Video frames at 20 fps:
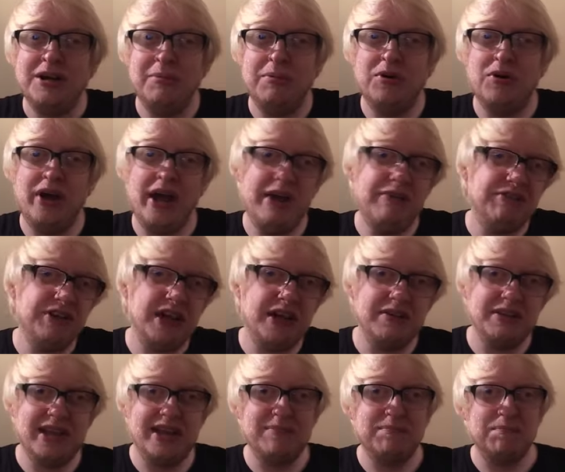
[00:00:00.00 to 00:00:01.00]
But every now
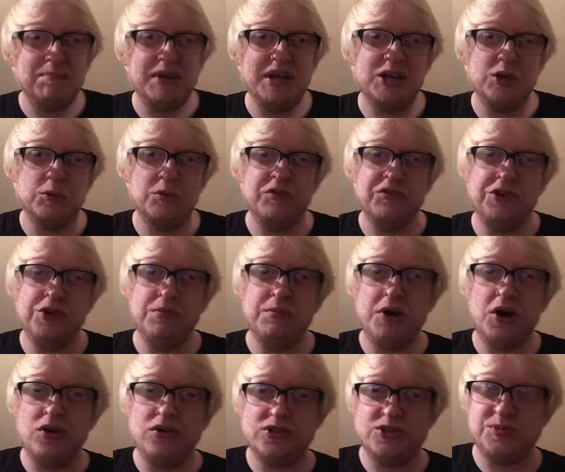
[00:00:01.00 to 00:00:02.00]
and then, pick up a few
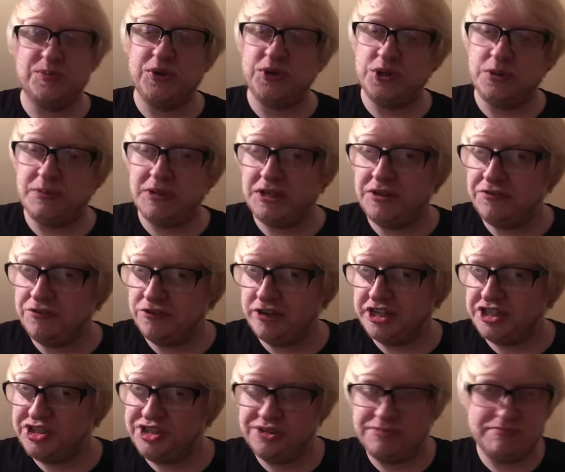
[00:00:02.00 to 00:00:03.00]
bottles, put them in the
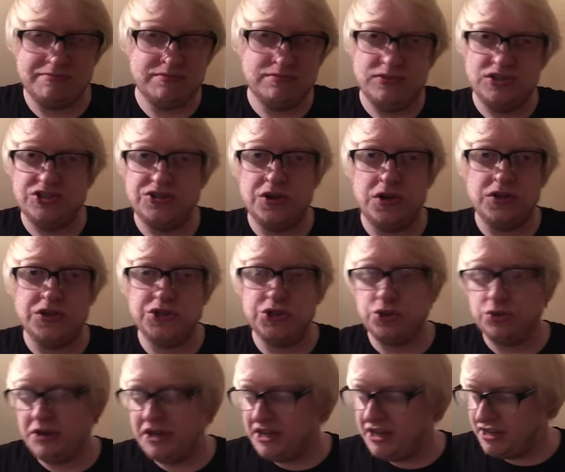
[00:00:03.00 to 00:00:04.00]
fridge. Solid
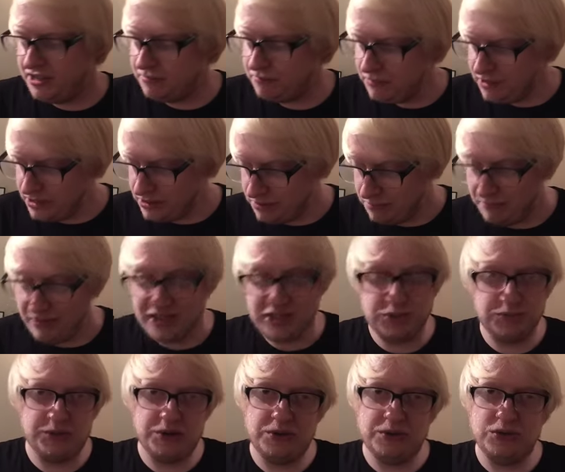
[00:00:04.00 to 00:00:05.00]
drinking,
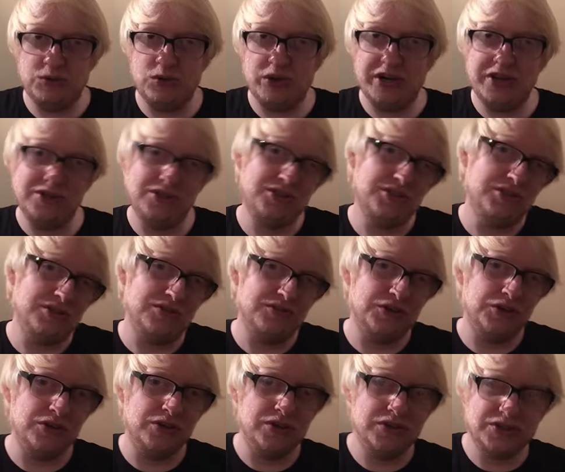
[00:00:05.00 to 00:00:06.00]
best beer in the world, of
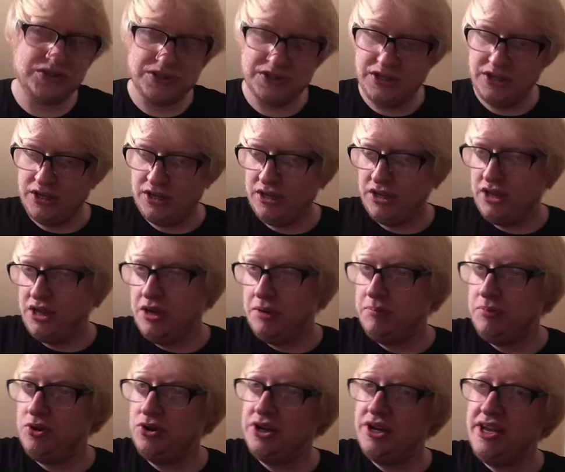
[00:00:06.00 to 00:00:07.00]
course.
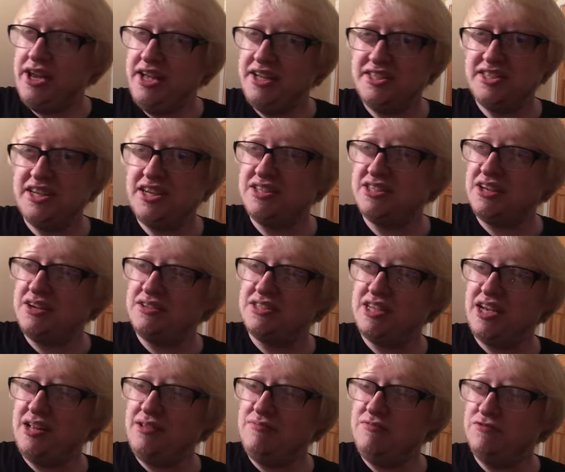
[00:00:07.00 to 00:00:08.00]
But yeah, 6 out of
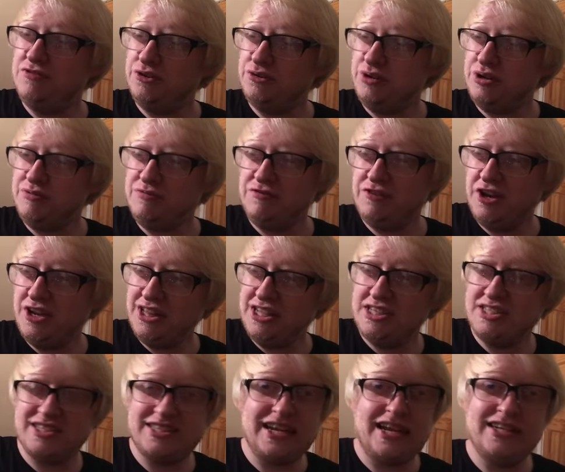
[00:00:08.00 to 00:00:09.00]
10 for a fairly
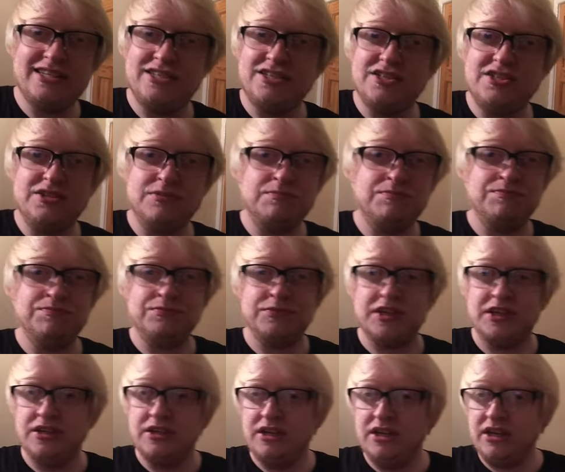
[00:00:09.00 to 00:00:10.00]
standard,
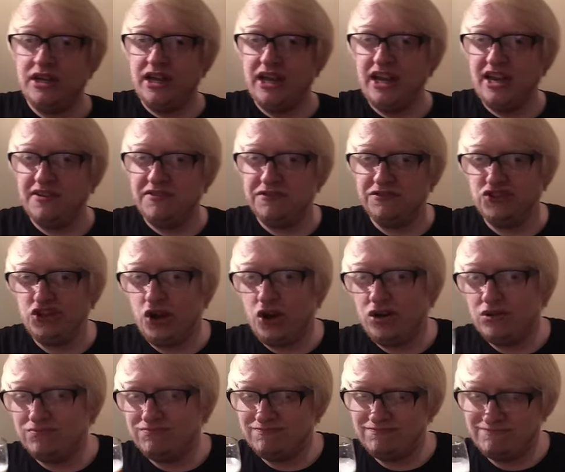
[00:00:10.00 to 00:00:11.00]
if
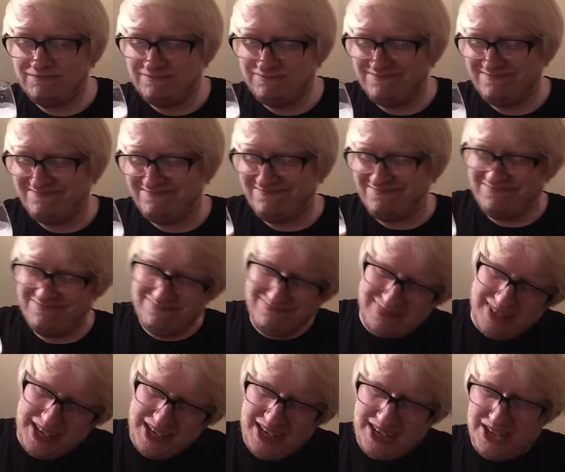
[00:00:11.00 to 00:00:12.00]
not,
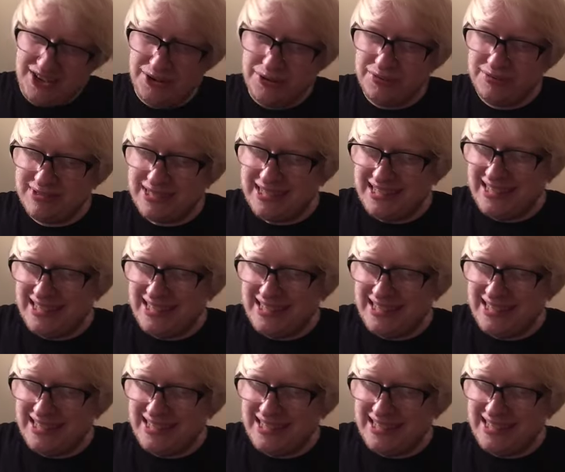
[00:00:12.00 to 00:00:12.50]
you know,